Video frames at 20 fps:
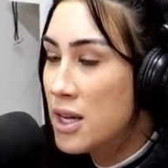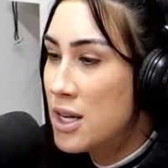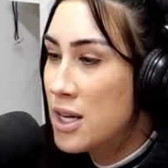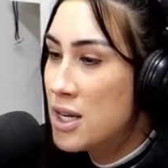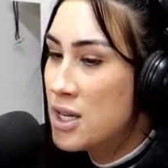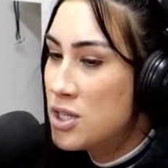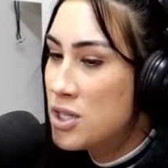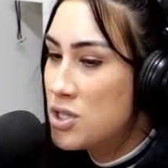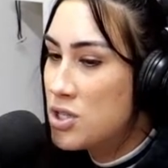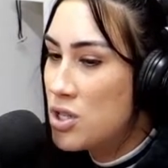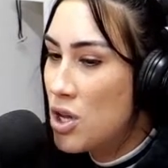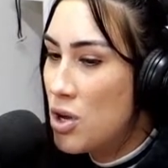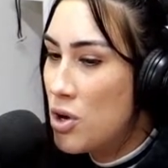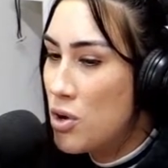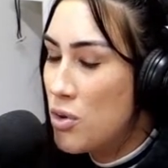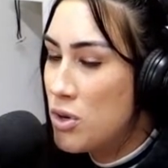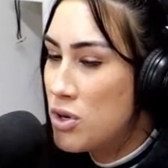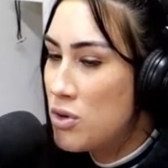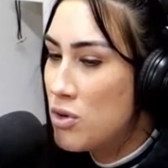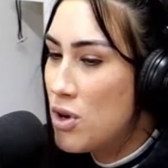So
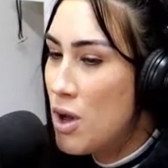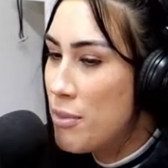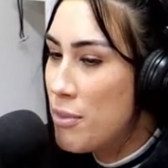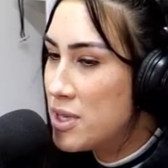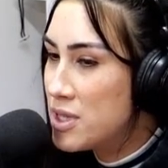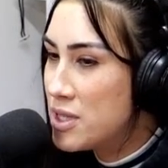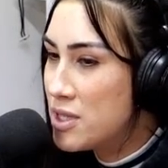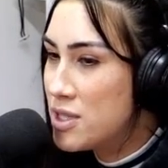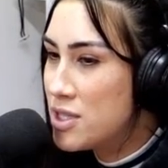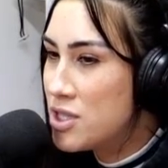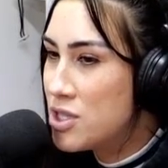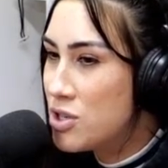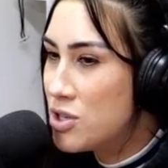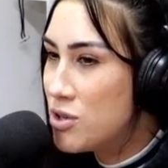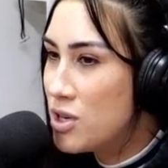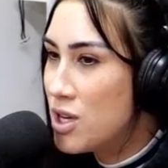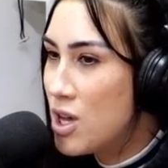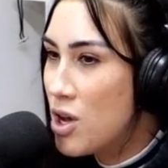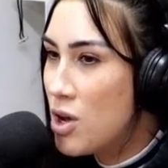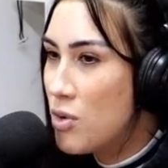when you come into the
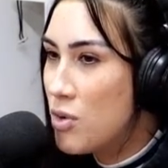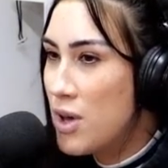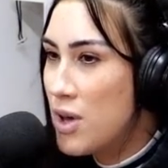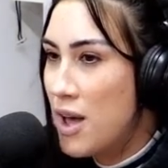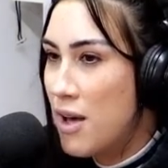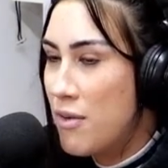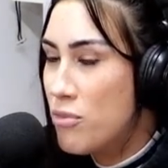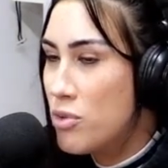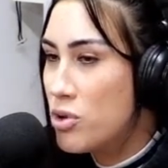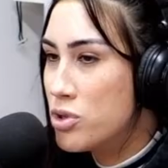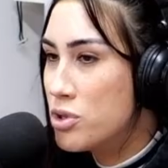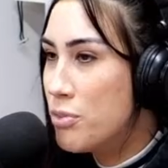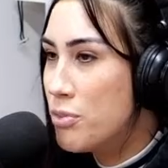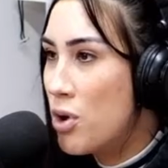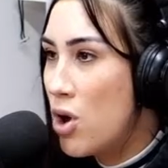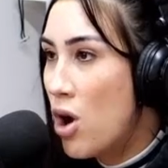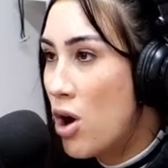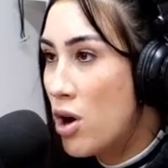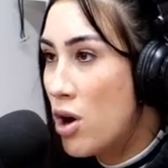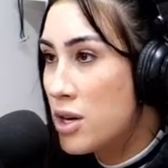studio, we have
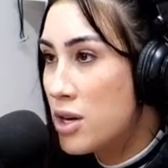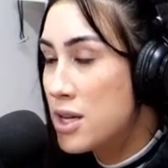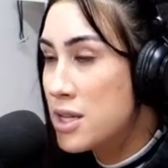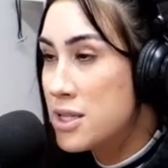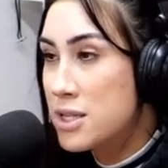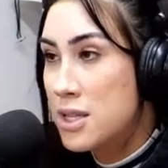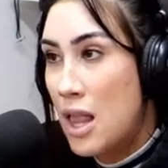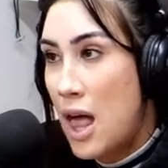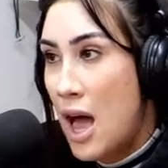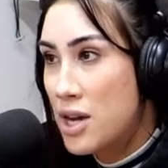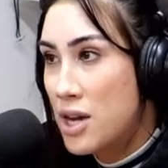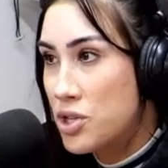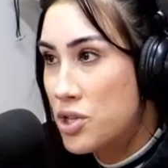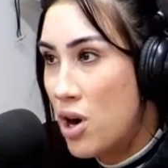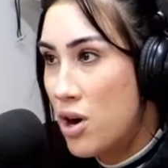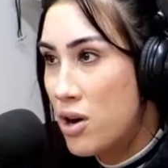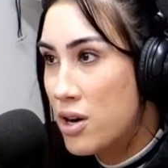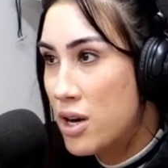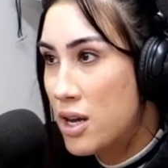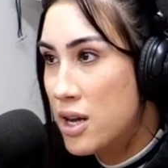multiple artists, lash
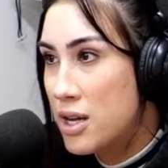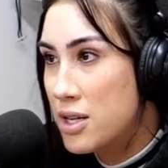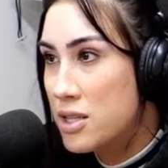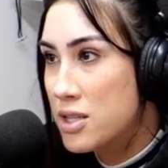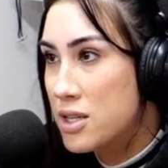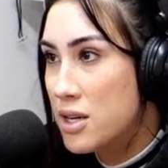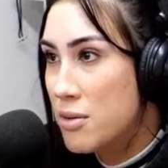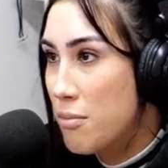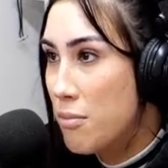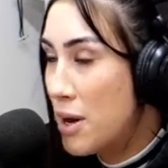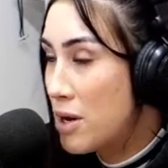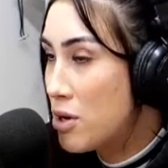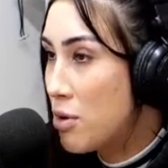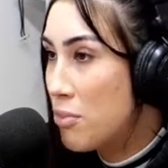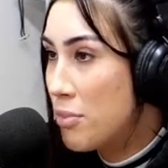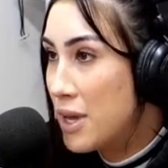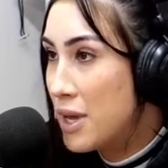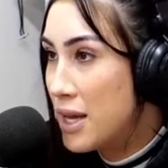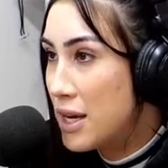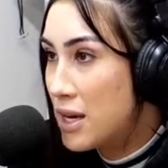artist,
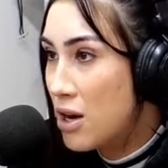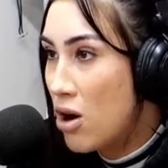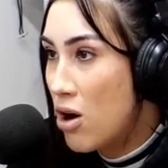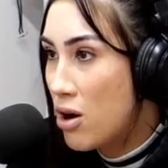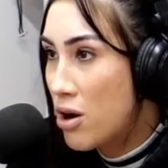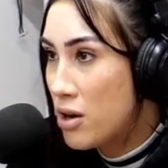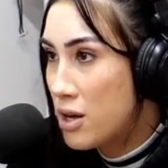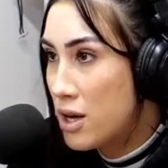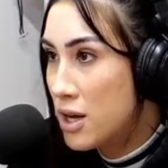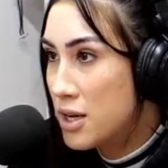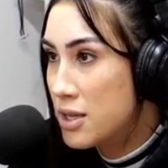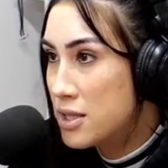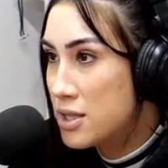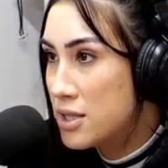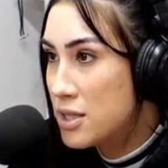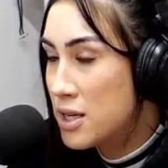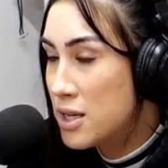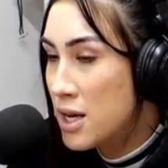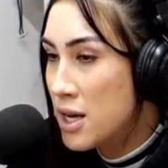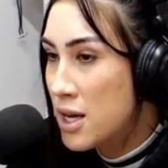microblading
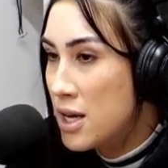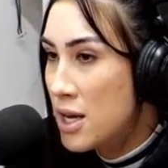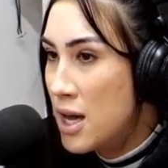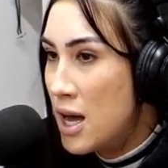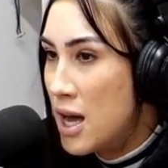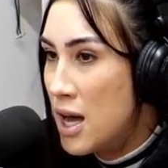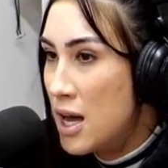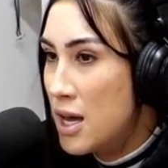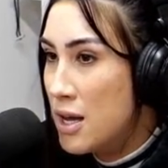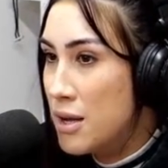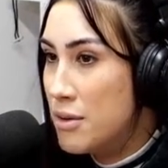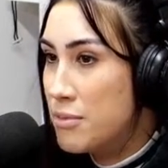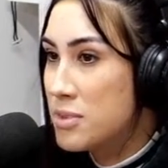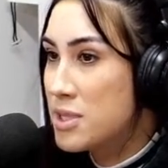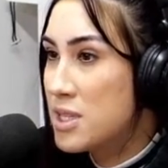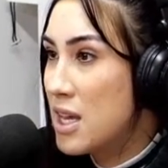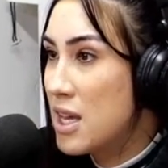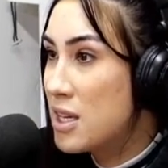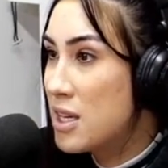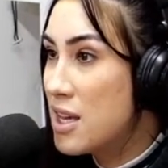artist,
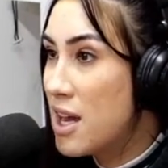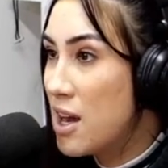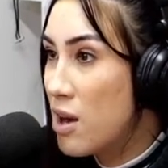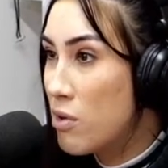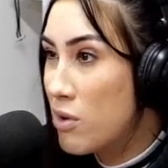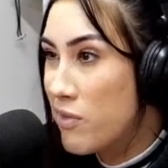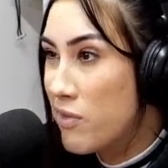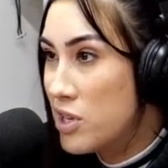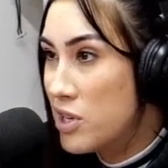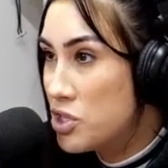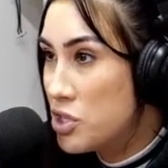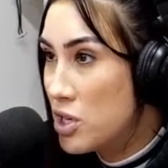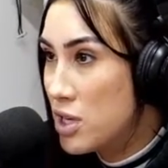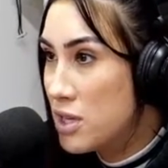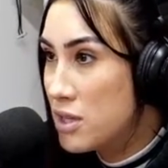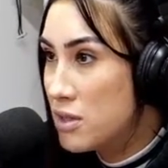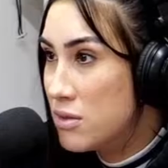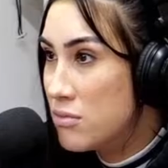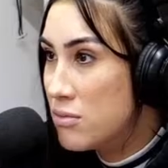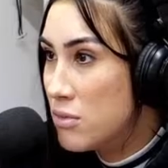skincare
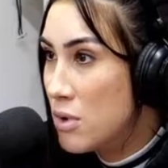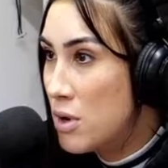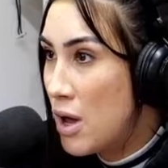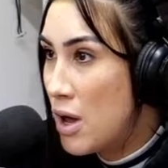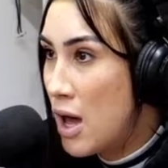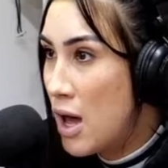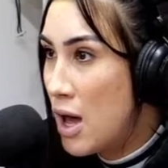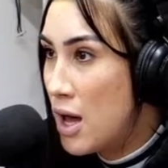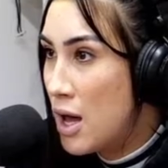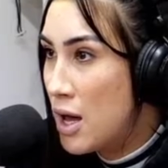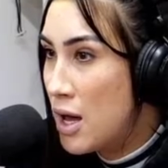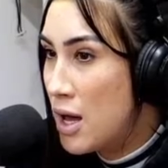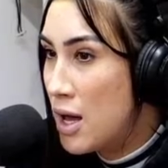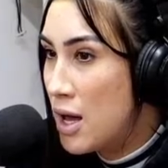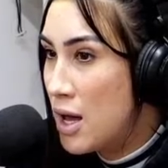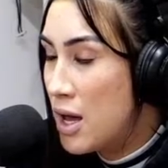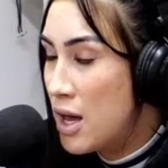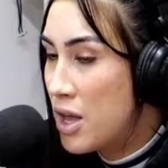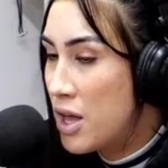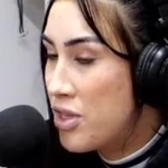revision
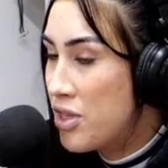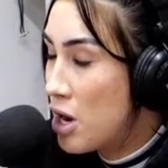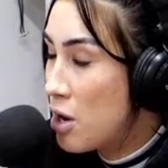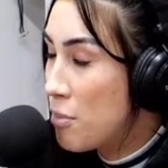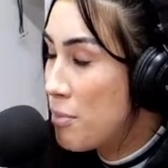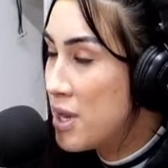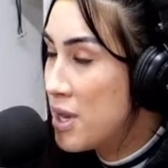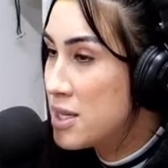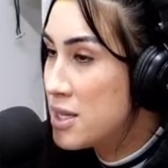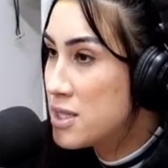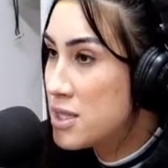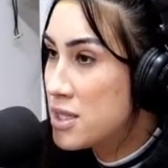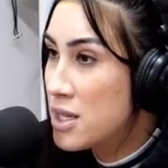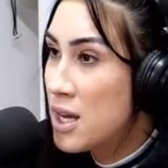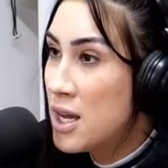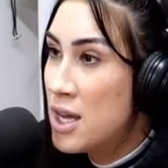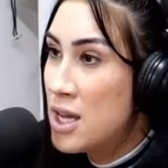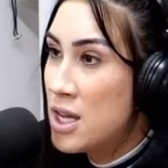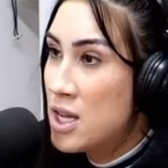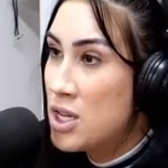therapist.
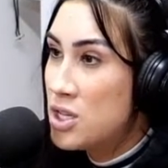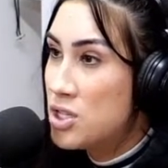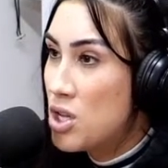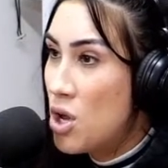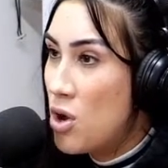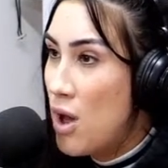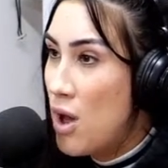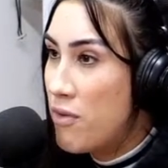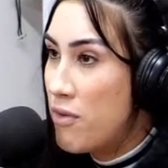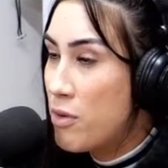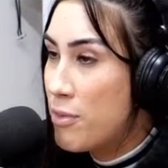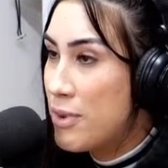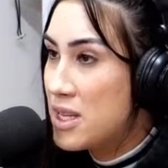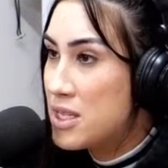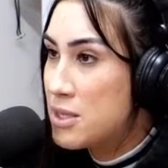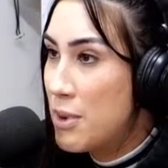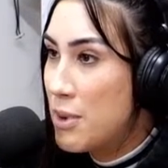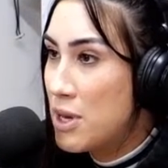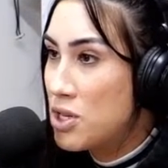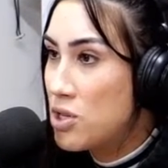So everybody
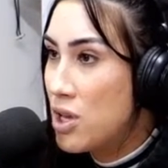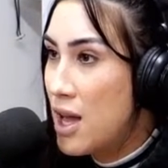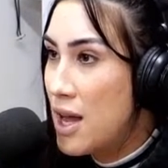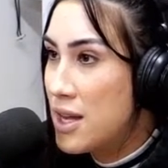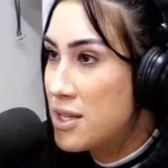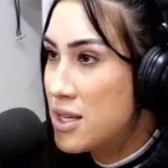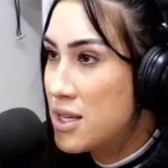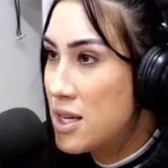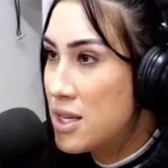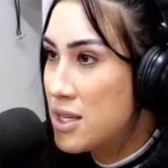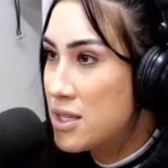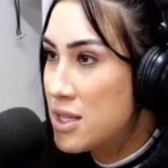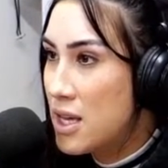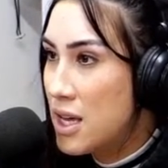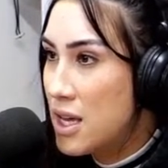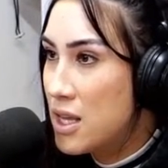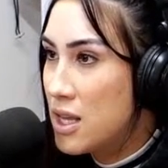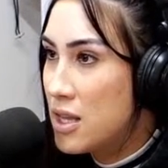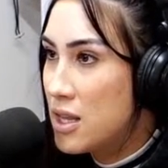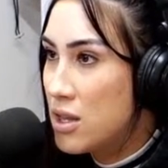specializes
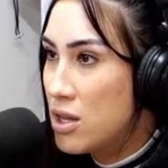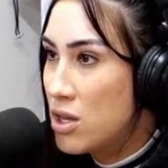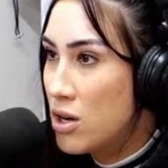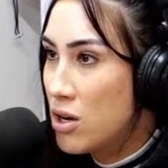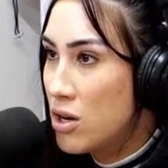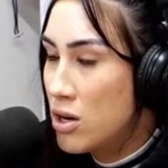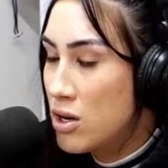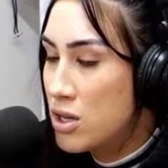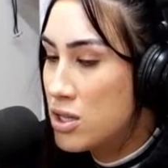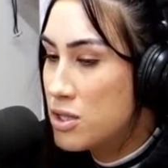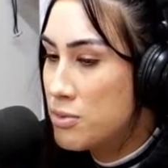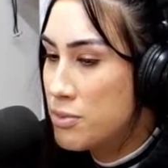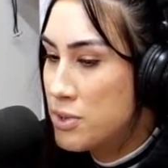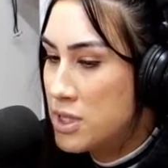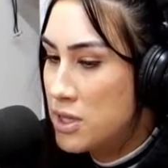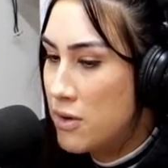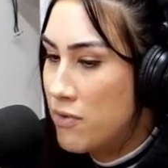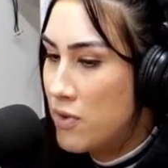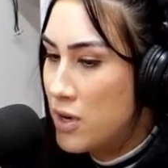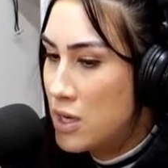in their
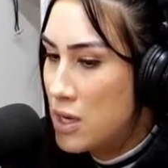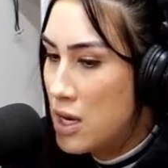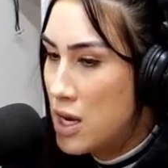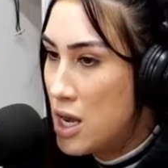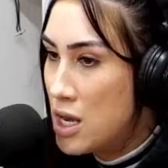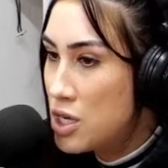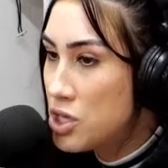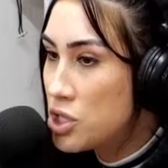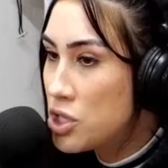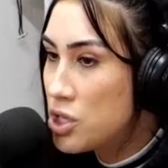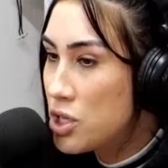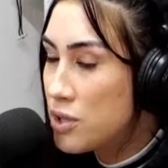specific niche.